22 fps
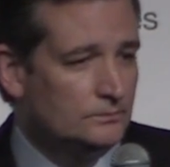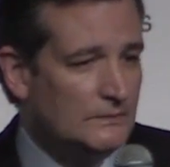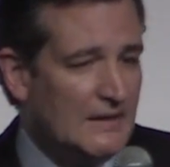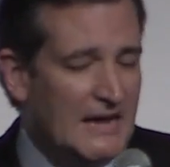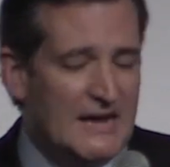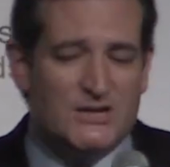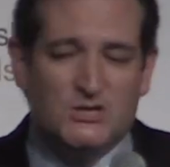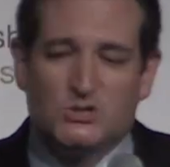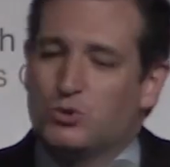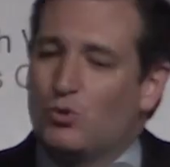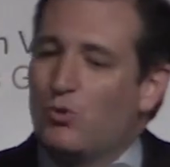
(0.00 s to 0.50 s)

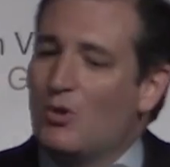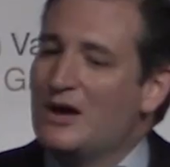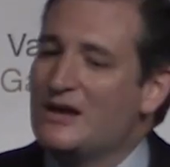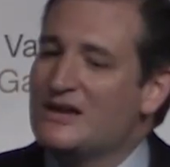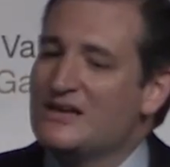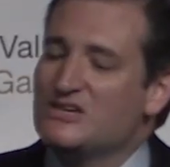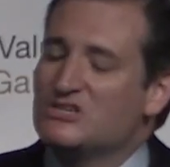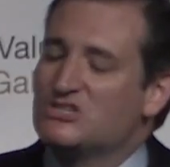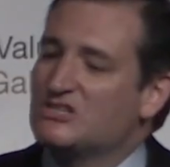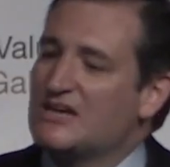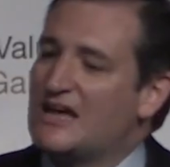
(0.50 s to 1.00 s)
In
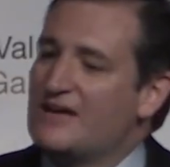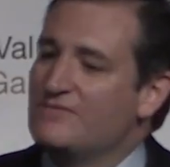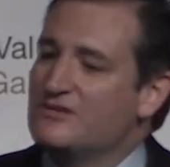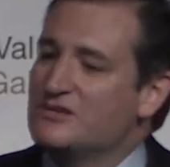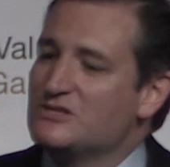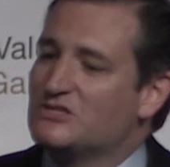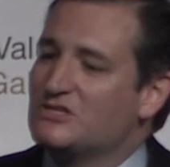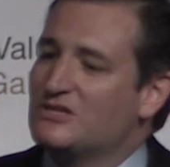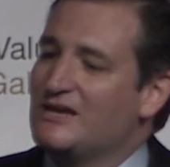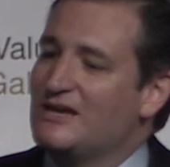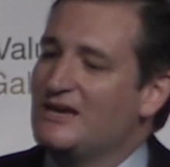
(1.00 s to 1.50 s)

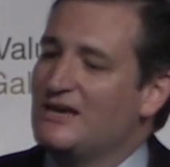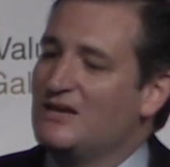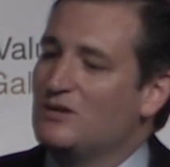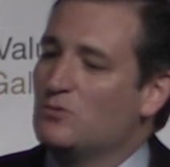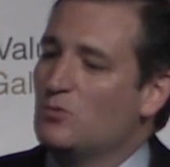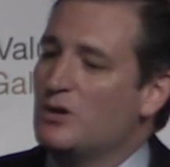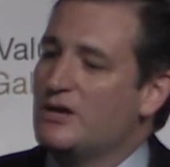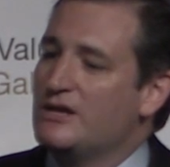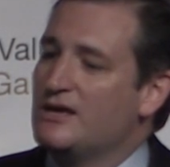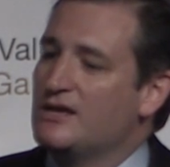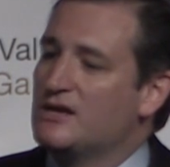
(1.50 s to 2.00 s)

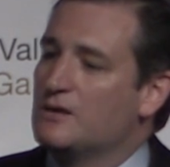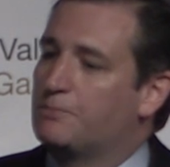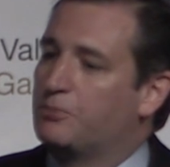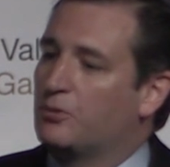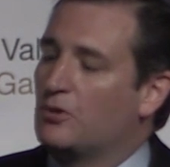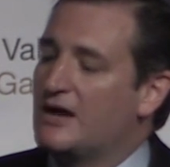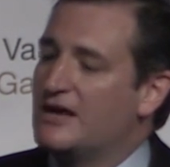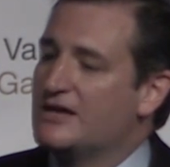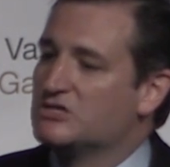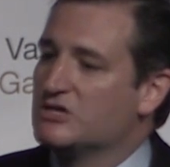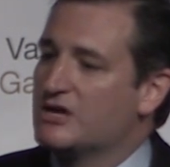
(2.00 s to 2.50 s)
2017, we need a
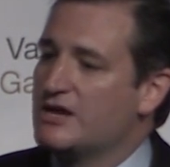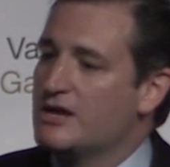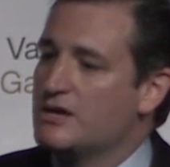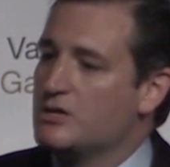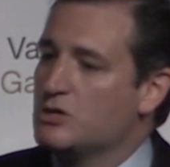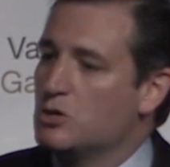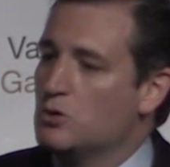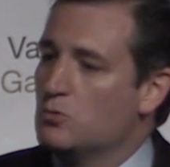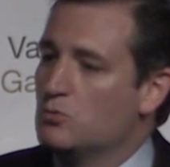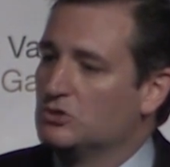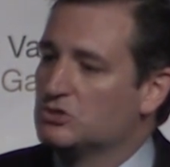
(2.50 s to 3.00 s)
president
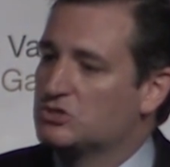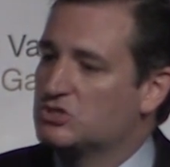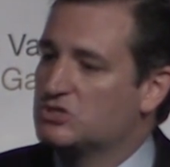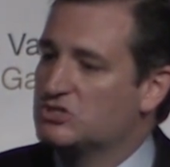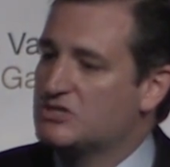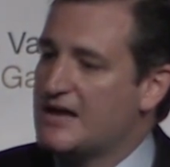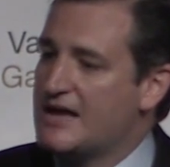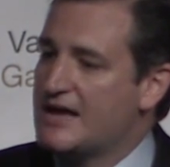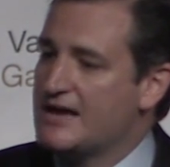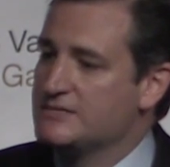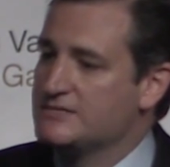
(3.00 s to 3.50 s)
who will
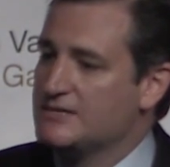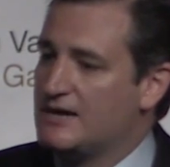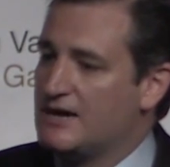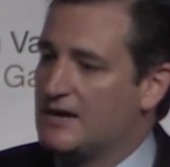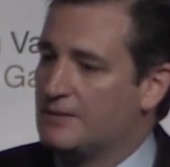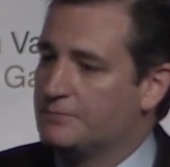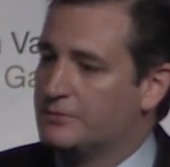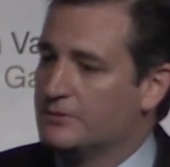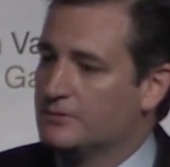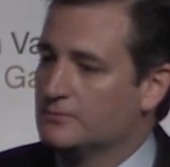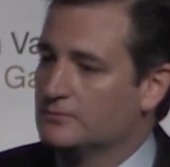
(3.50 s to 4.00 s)
stand
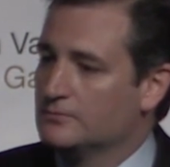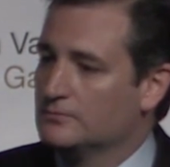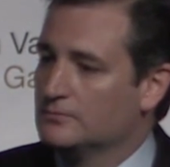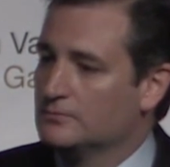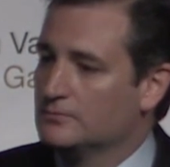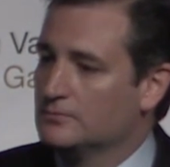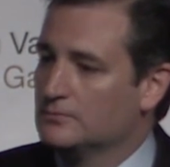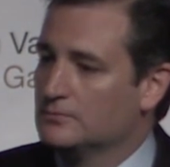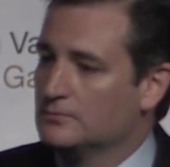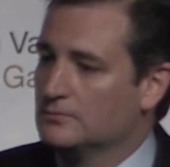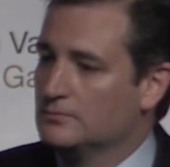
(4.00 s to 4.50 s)
up
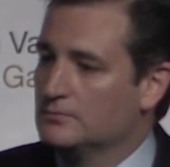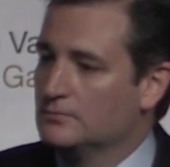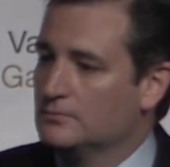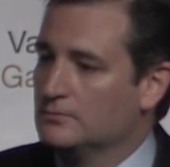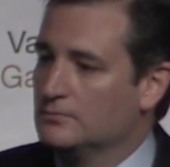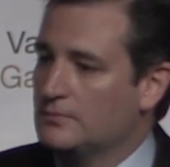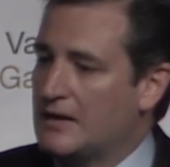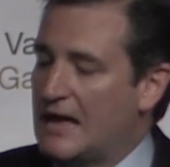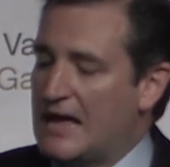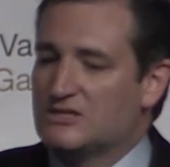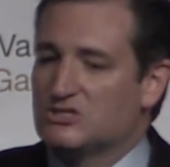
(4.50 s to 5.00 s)

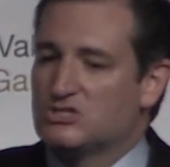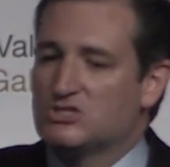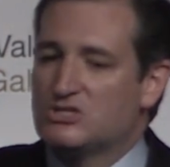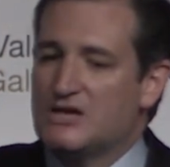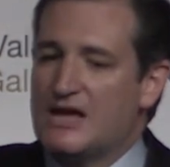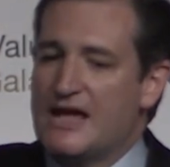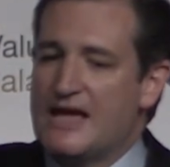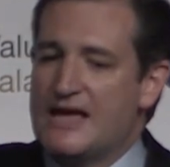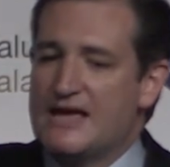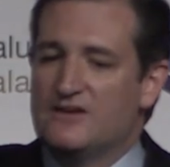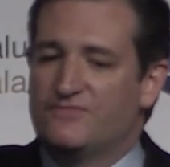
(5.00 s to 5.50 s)
and
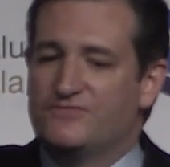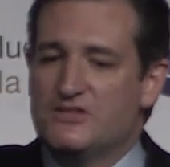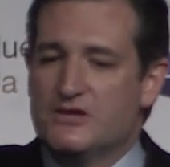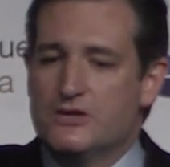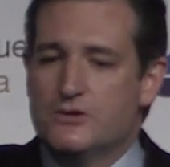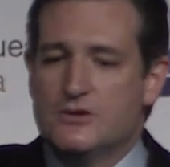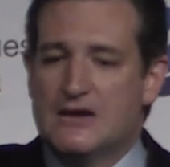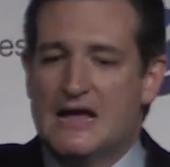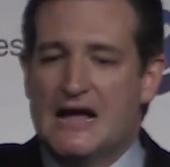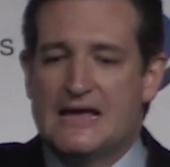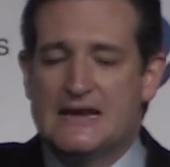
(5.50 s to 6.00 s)
say if the
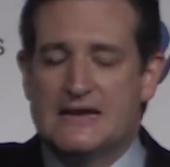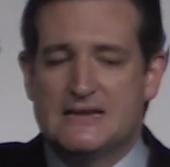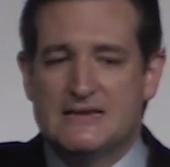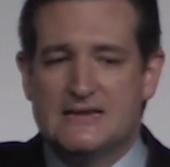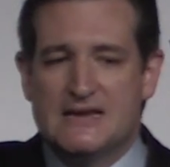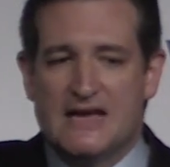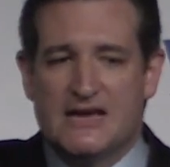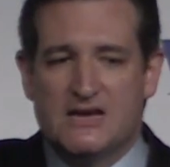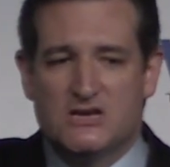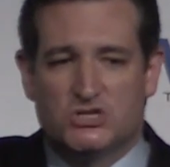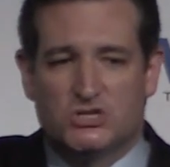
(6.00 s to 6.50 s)
United
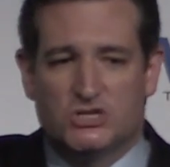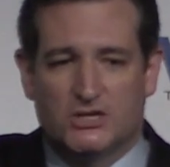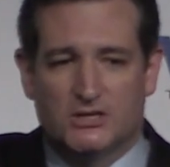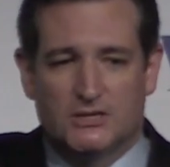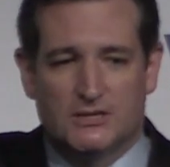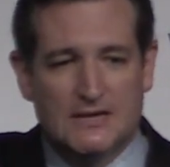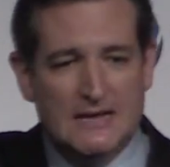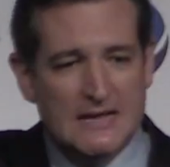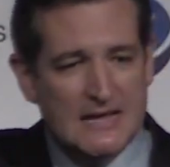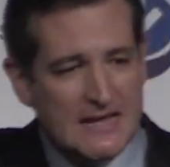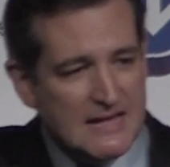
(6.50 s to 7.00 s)

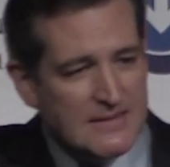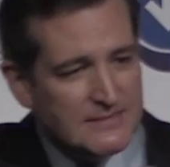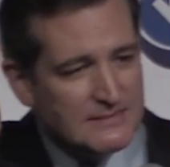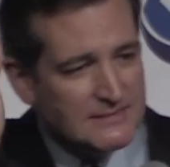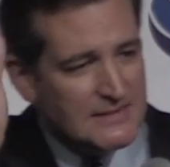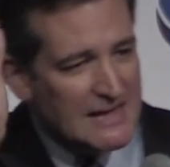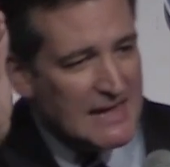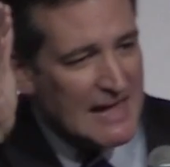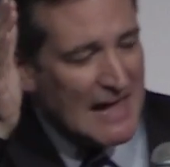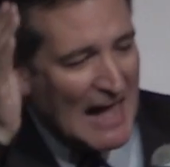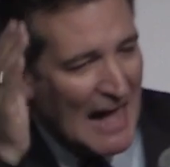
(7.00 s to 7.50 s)
Nations
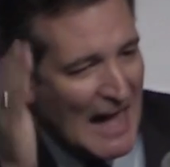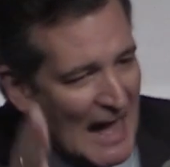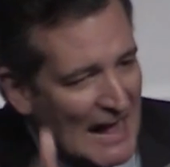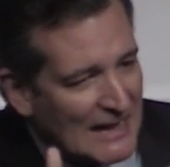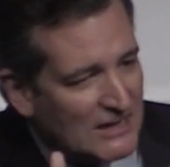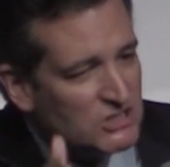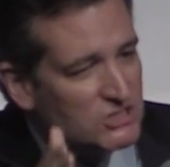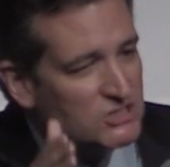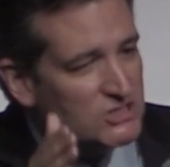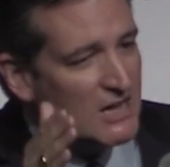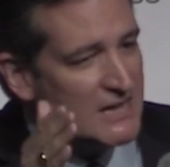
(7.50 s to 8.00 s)

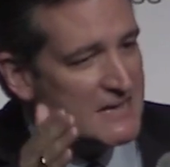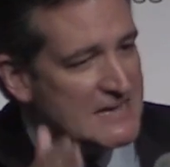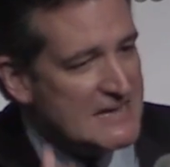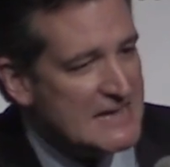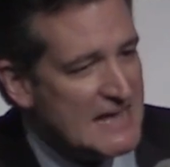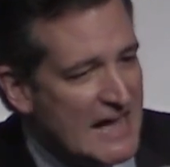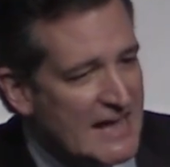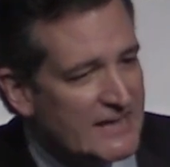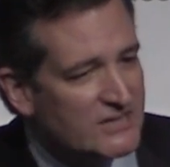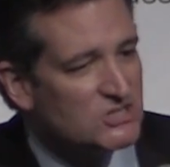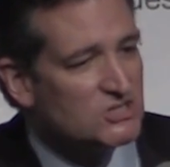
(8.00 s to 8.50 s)
acts
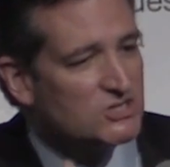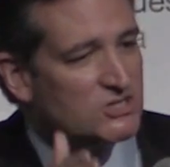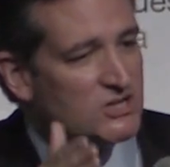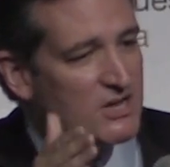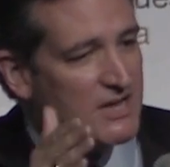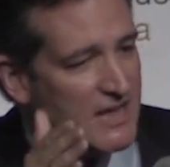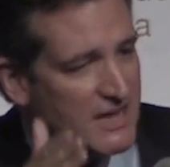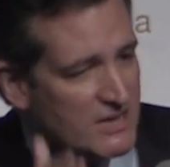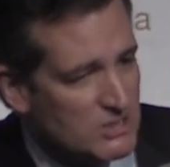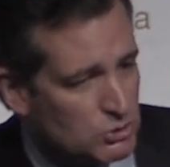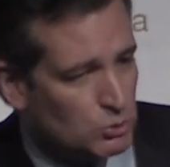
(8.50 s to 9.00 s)
against
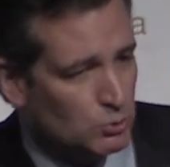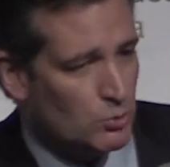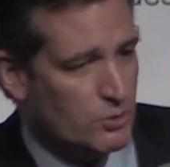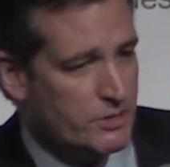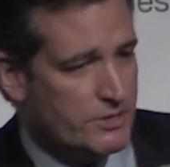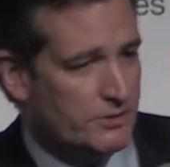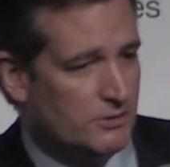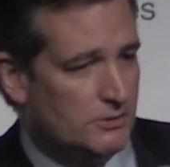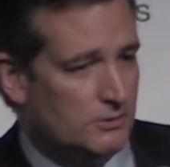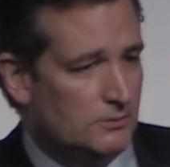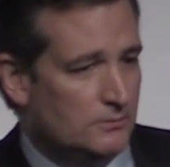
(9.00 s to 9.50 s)

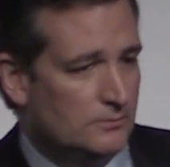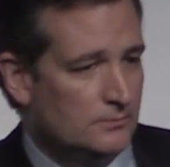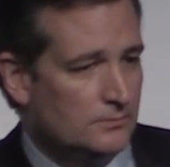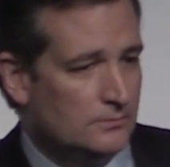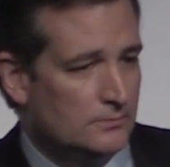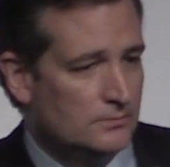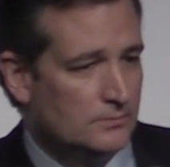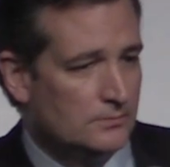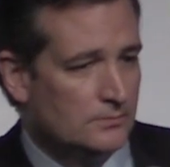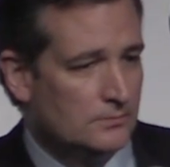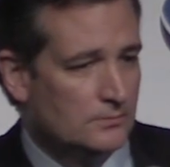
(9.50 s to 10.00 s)
Israel,
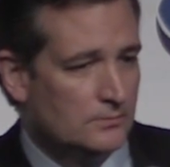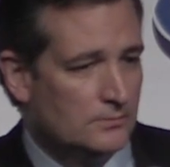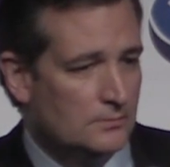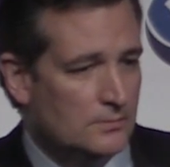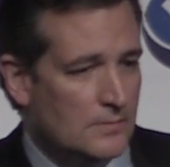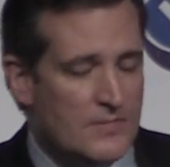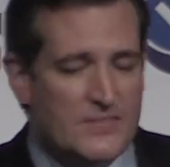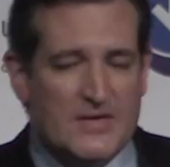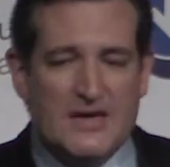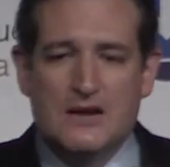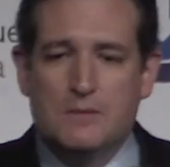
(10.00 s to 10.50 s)

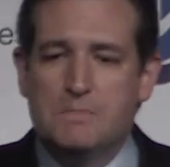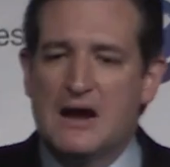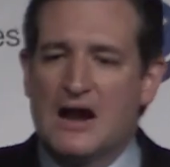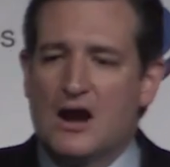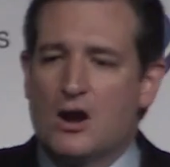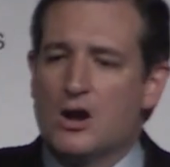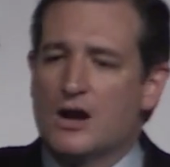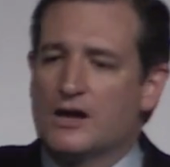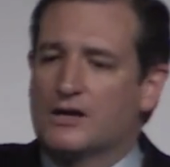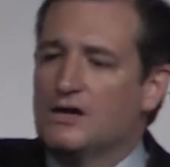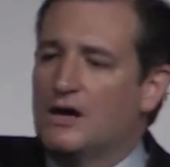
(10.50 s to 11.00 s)
then
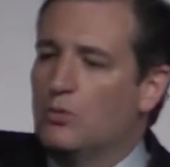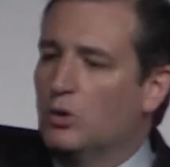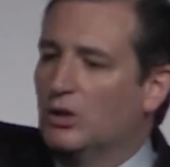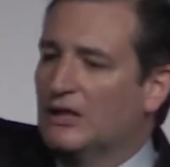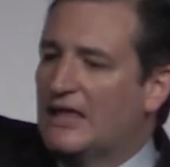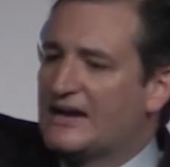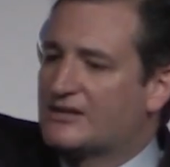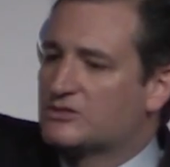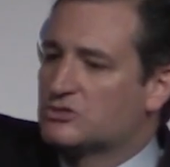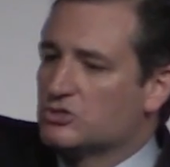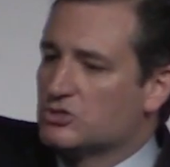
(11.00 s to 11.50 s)
America
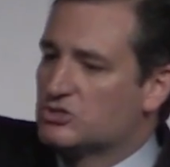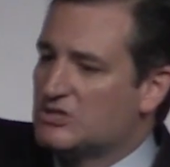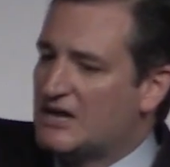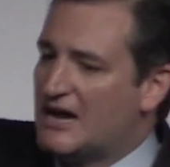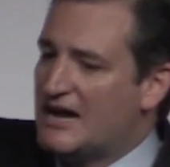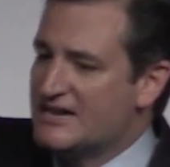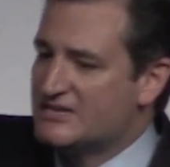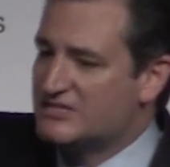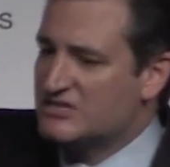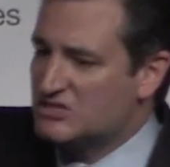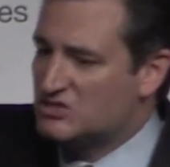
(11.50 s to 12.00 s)
will
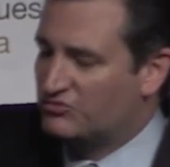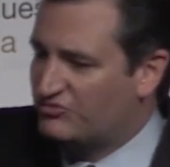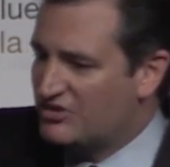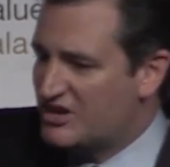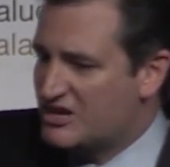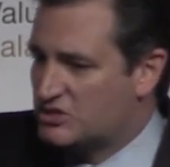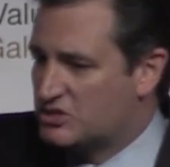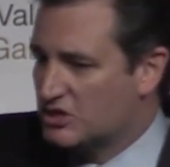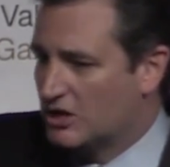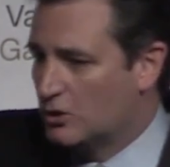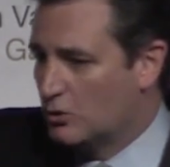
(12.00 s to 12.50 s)
exercise its
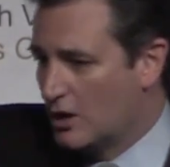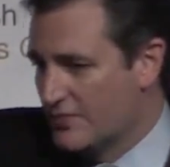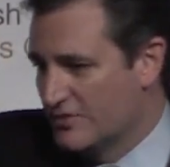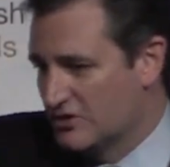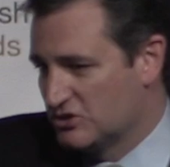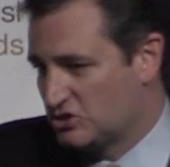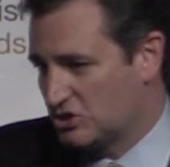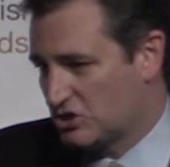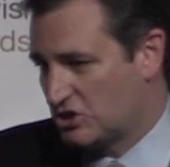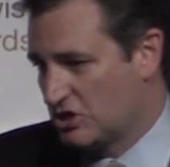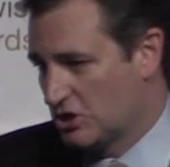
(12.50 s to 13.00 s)
veto on
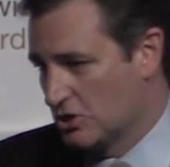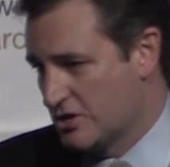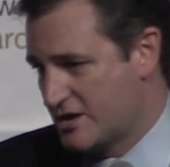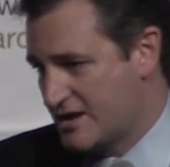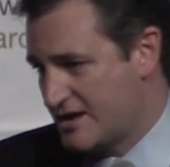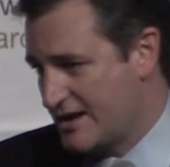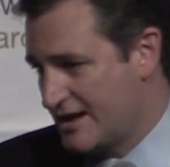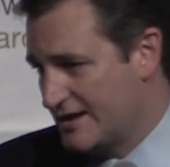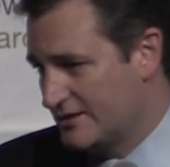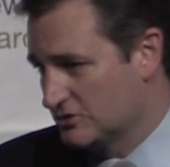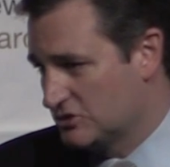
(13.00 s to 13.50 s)
the Security
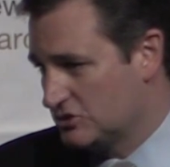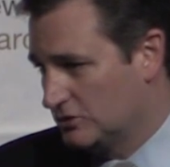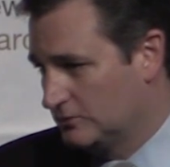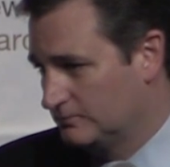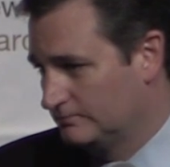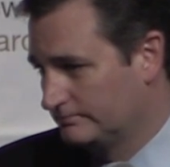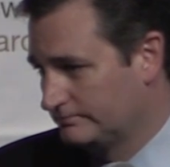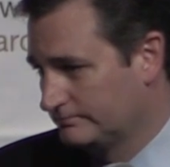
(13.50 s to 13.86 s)
Council.